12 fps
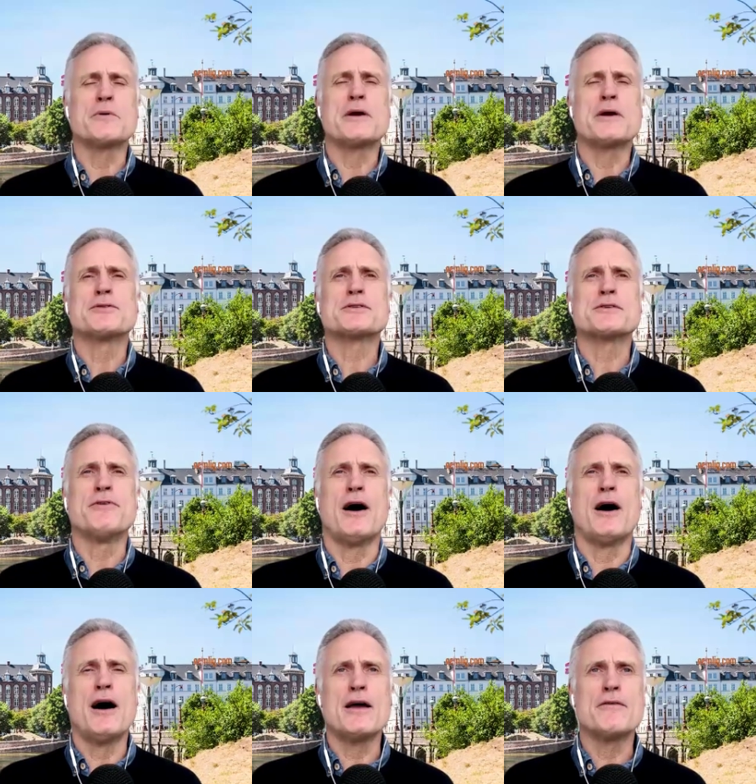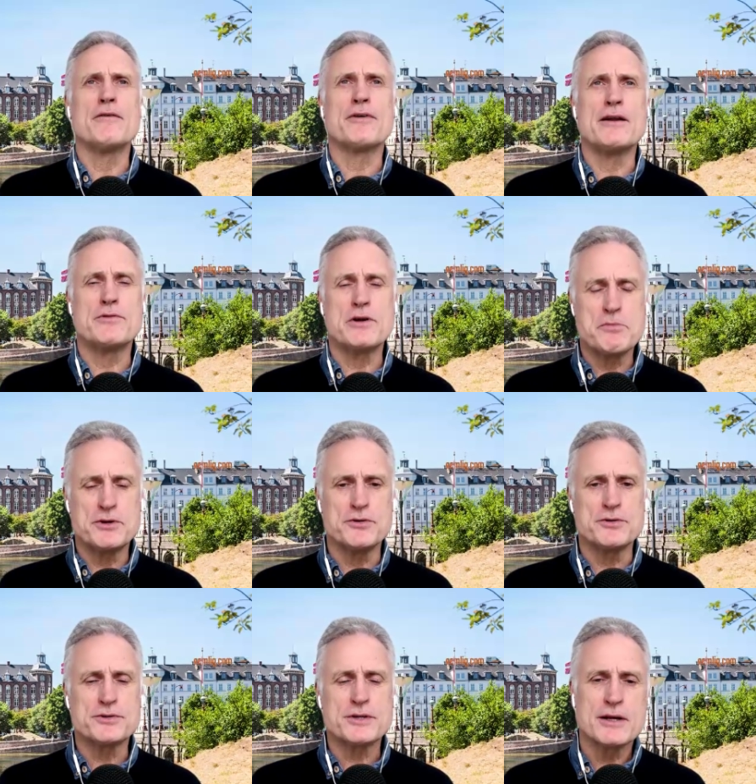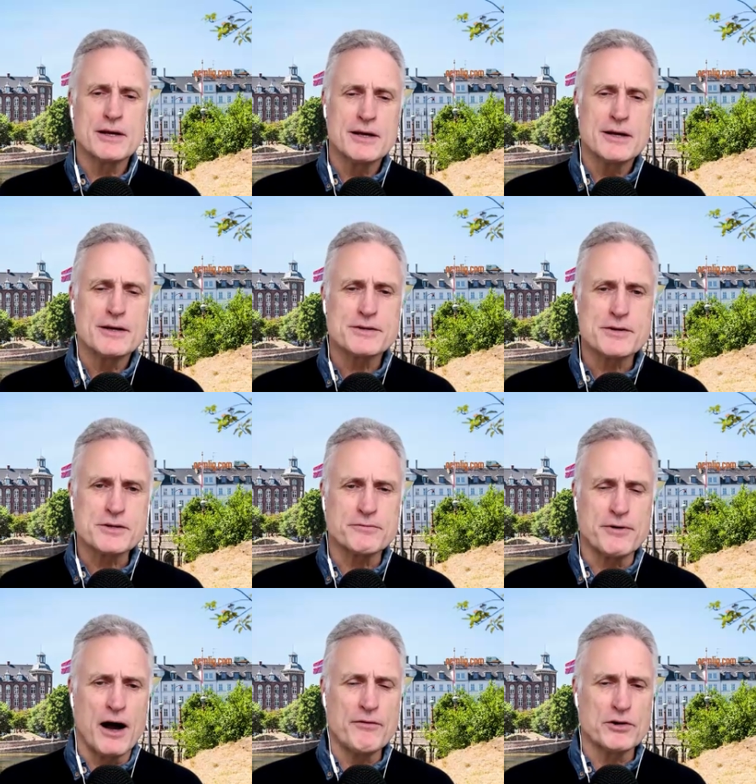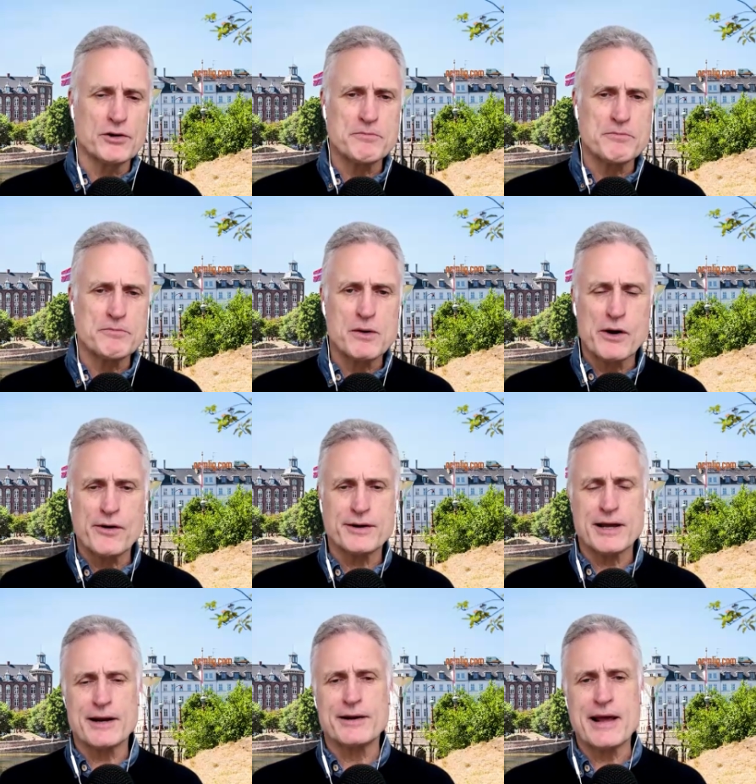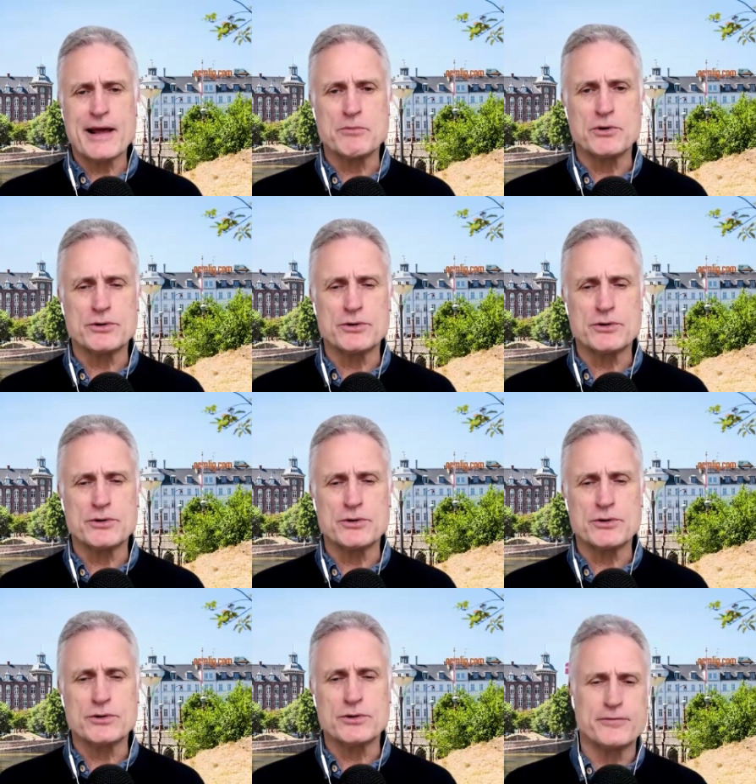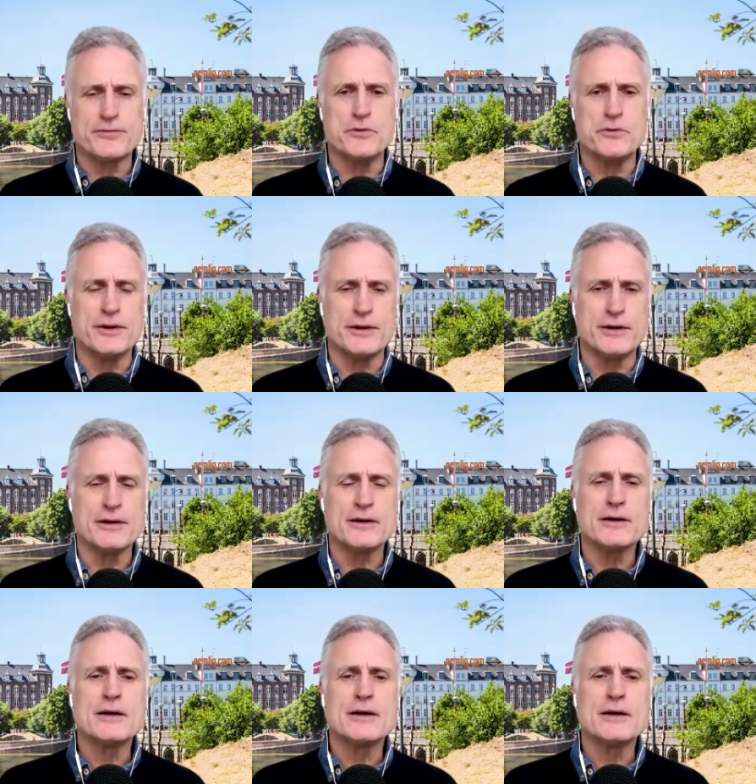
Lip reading: have to survive and reproduce. So survival can be wearing down an animal to get the food. Yeah.